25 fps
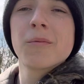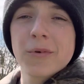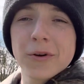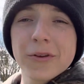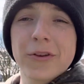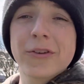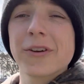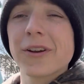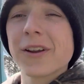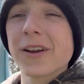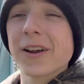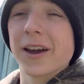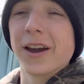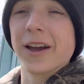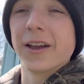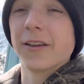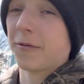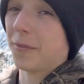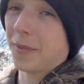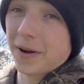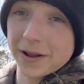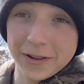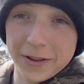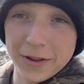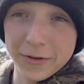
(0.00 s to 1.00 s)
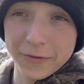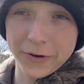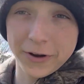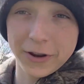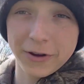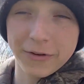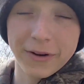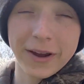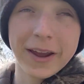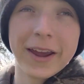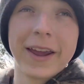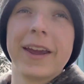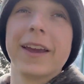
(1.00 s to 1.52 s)
what's going on guys? Brian on the
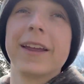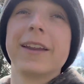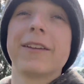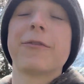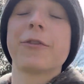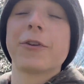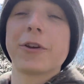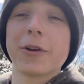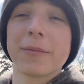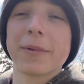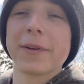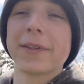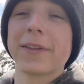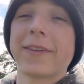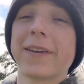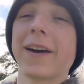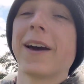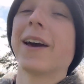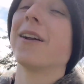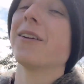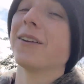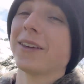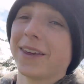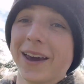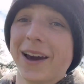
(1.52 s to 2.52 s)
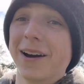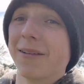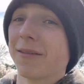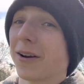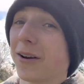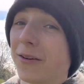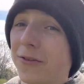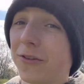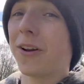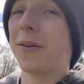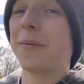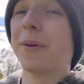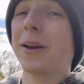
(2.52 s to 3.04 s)
video. And if you can read the title, yeah, we're
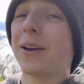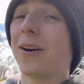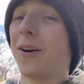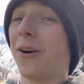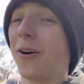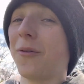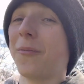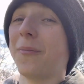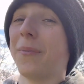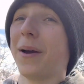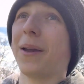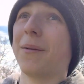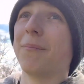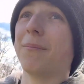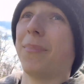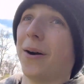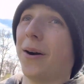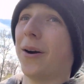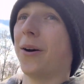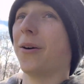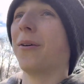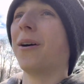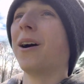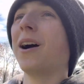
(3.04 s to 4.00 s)
gonna try to make a homemade bow.